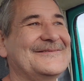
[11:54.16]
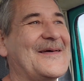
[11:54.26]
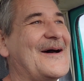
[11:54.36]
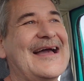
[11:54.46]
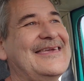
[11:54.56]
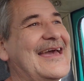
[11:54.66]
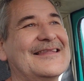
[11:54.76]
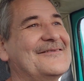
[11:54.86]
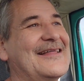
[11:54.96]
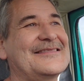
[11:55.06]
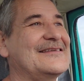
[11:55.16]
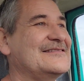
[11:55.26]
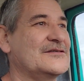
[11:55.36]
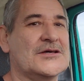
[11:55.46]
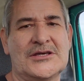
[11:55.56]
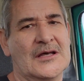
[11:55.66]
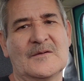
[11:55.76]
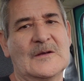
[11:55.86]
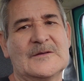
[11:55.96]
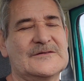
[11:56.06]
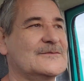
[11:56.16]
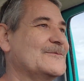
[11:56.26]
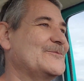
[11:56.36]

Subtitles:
No, I can't live like this. Can't live like this.